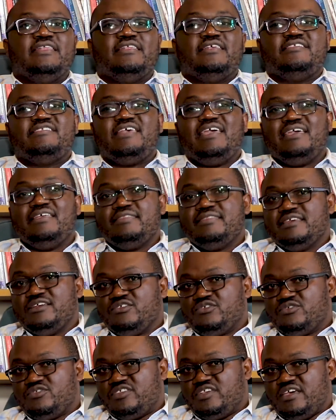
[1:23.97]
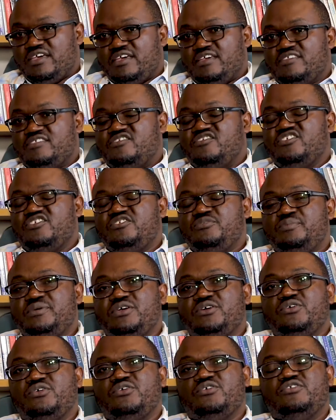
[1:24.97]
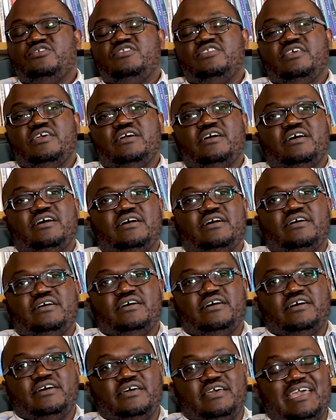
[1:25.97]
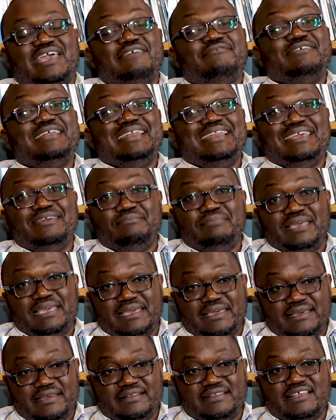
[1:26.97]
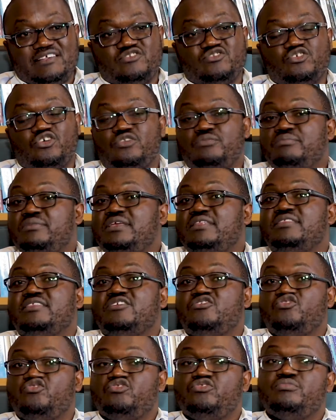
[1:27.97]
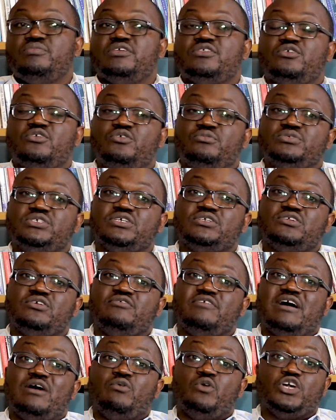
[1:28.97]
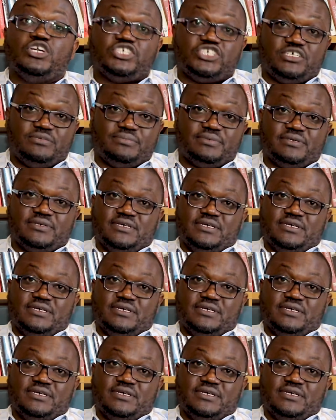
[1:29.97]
The second thing to say is just because they are a heavenly being does not mean they should be the object of our worship.